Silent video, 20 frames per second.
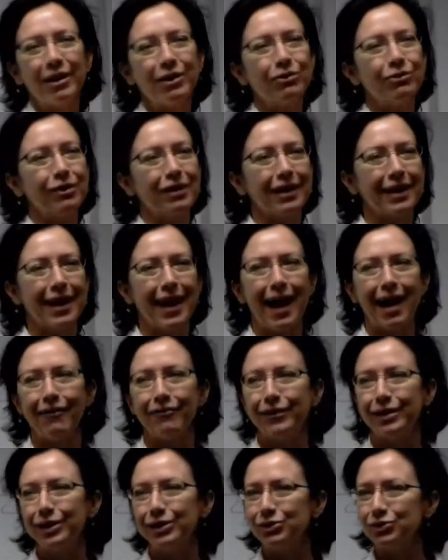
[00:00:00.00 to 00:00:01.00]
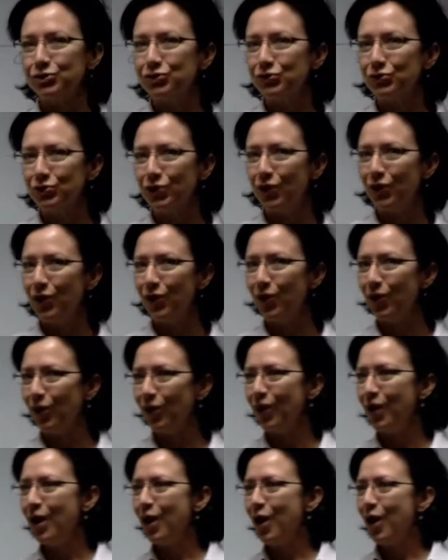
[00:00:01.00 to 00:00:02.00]
I don't really have
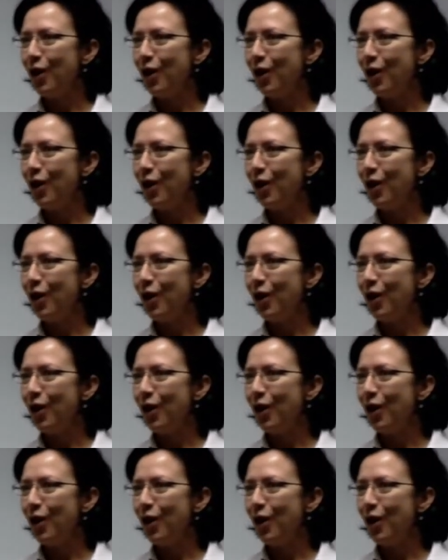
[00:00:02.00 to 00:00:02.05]
control